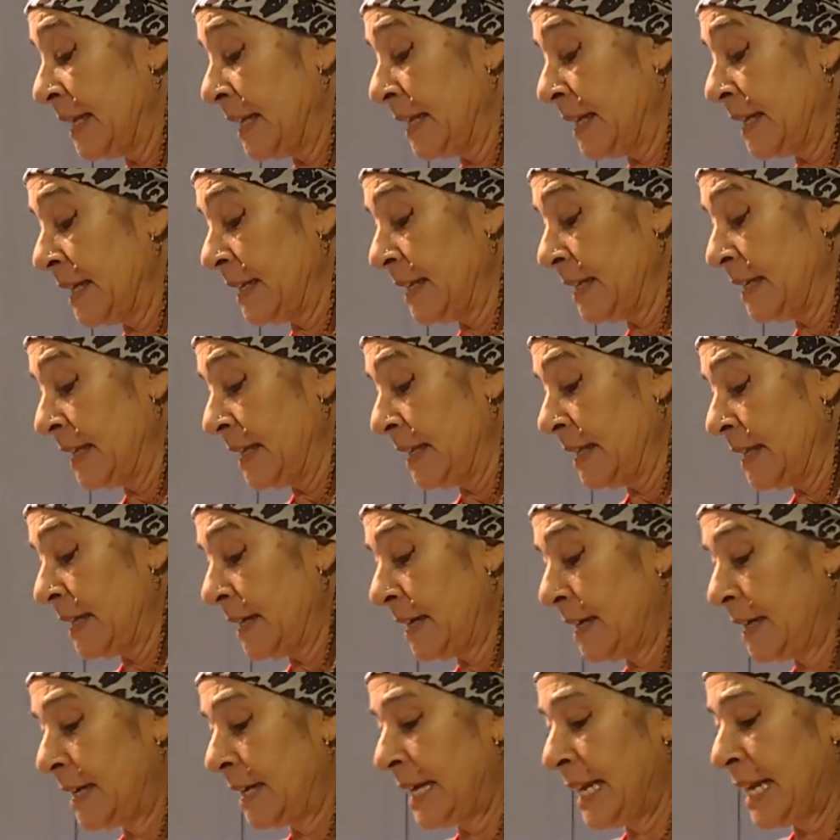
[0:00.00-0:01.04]

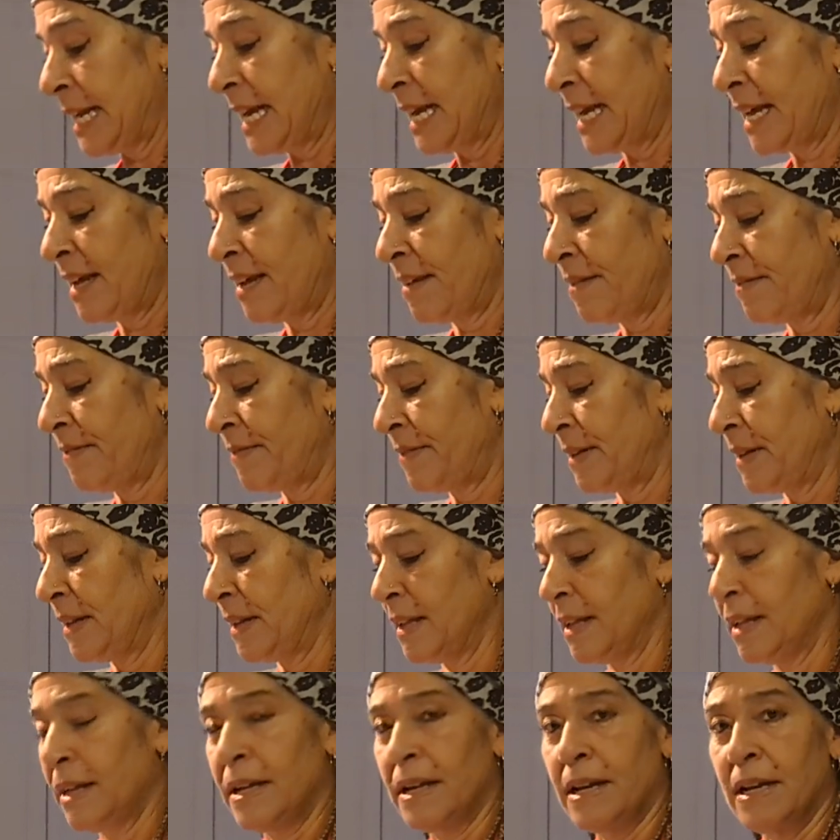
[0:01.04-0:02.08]
I have
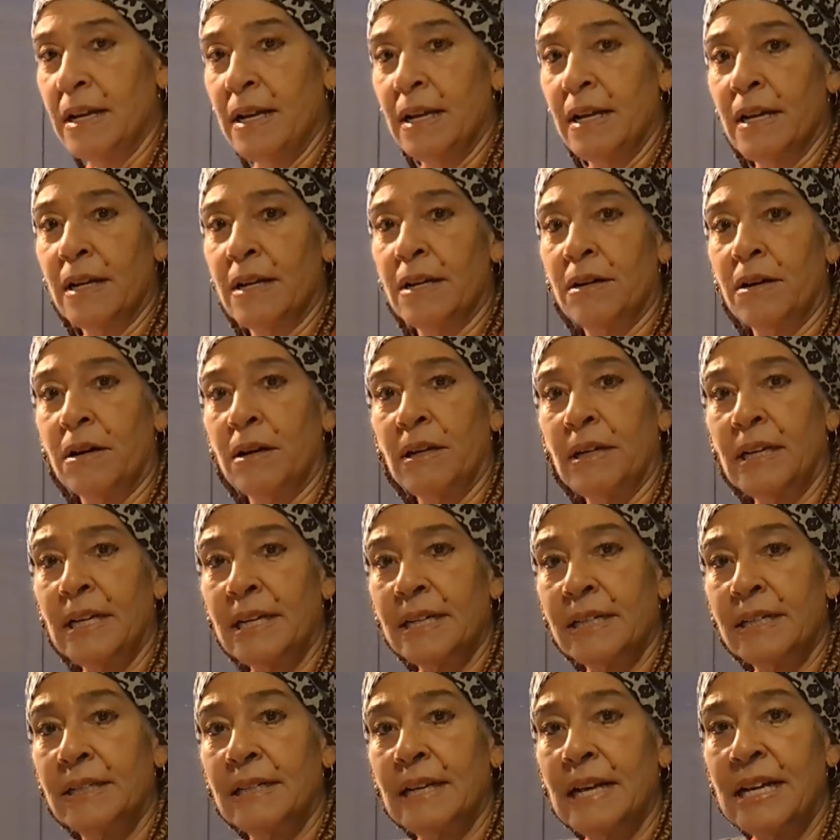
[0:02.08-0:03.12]

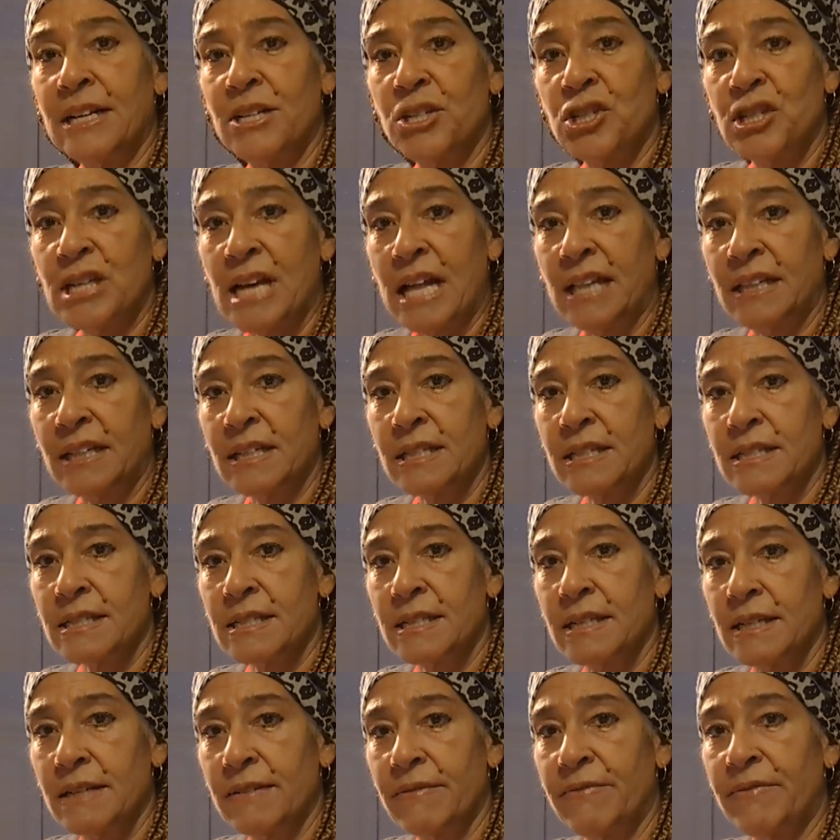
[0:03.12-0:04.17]
garlic and
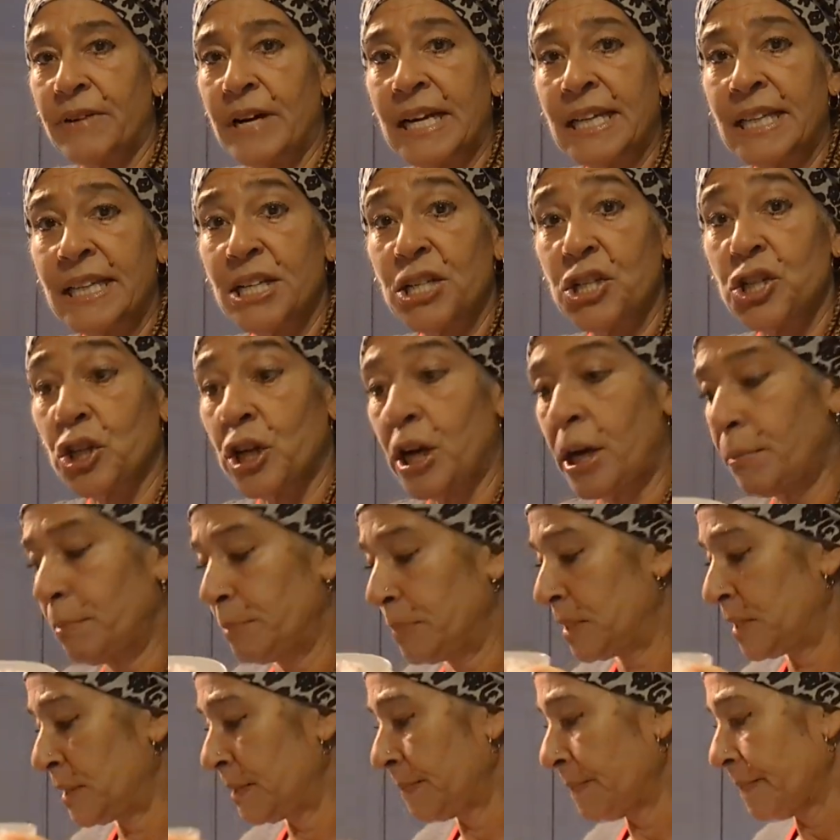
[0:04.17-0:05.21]
shallots, finely
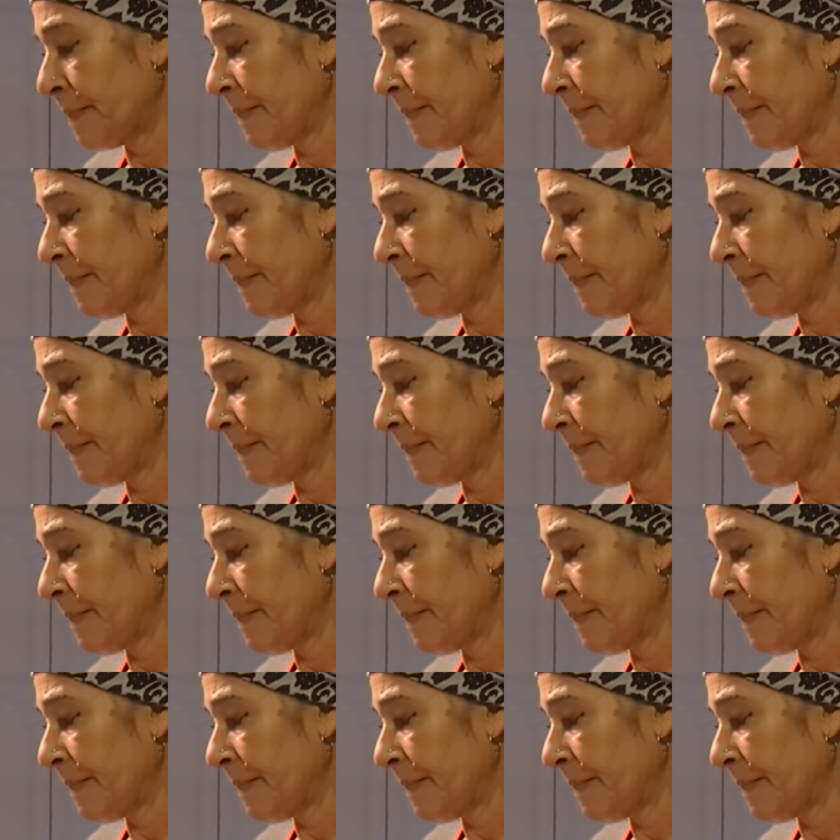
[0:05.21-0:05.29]
chopped.